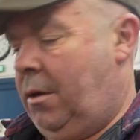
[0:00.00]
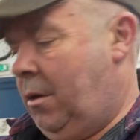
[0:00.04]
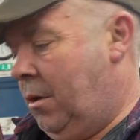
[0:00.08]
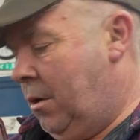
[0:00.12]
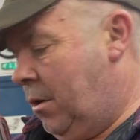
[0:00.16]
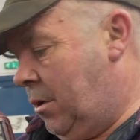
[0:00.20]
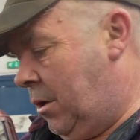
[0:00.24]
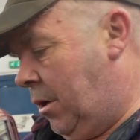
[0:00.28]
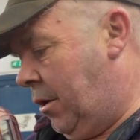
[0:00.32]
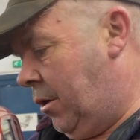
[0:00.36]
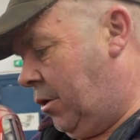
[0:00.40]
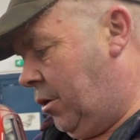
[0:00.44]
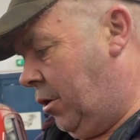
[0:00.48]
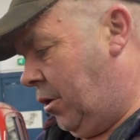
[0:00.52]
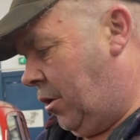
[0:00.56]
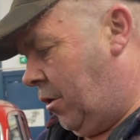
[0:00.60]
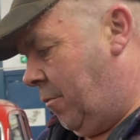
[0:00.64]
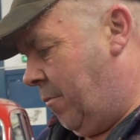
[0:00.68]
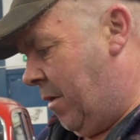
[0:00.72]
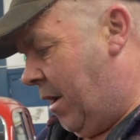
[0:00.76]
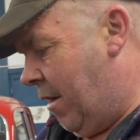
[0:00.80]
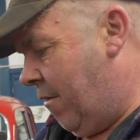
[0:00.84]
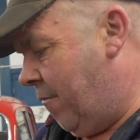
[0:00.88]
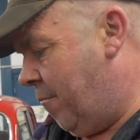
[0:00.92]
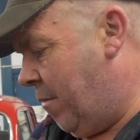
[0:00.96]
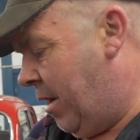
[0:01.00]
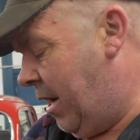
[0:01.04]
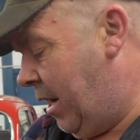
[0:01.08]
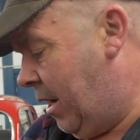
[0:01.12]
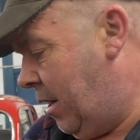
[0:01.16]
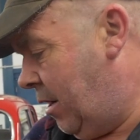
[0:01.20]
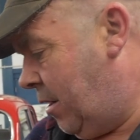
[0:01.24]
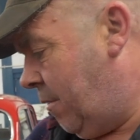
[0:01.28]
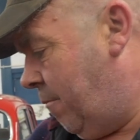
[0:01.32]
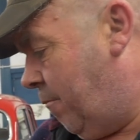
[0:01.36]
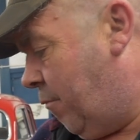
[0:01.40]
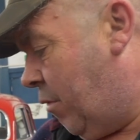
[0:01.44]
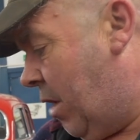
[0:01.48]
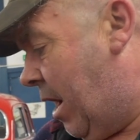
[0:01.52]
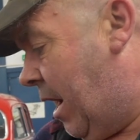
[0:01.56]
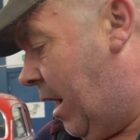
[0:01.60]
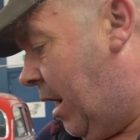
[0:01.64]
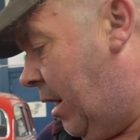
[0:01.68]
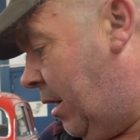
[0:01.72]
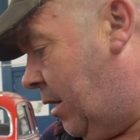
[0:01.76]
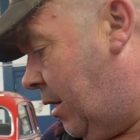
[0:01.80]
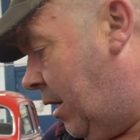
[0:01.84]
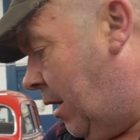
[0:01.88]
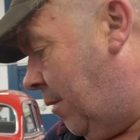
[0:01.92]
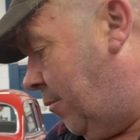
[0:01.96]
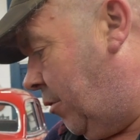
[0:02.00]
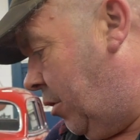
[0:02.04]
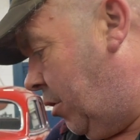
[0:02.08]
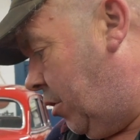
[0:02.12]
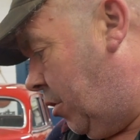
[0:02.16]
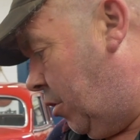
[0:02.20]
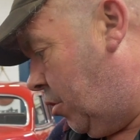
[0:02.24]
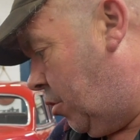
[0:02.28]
So it's just a matter of making some brackets up just to